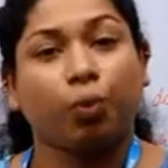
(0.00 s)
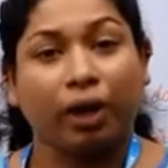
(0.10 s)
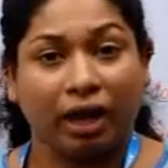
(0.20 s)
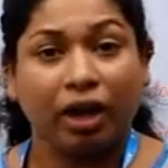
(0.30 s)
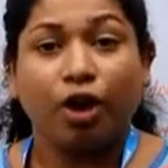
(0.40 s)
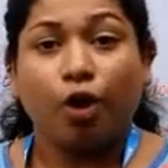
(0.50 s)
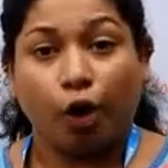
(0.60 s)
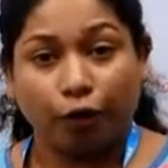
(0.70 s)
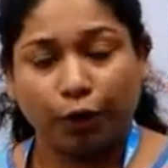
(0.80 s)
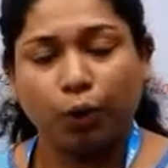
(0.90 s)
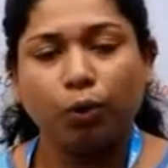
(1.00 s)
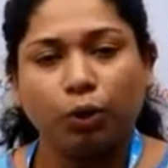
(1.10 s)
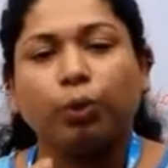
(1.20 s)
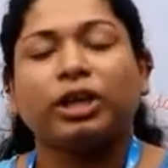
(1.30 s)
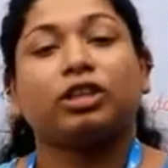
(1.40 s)
way of
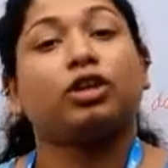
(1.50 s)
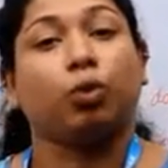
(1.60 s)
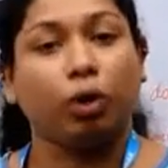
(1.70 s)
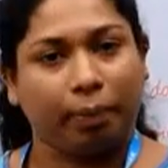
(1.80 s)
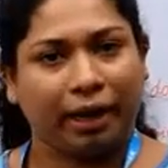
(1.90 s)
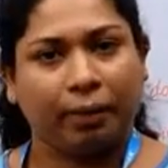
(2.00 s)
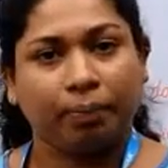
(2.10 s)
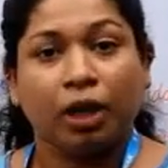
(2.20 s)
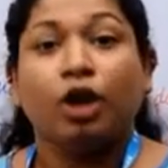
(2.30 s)
doing the role play.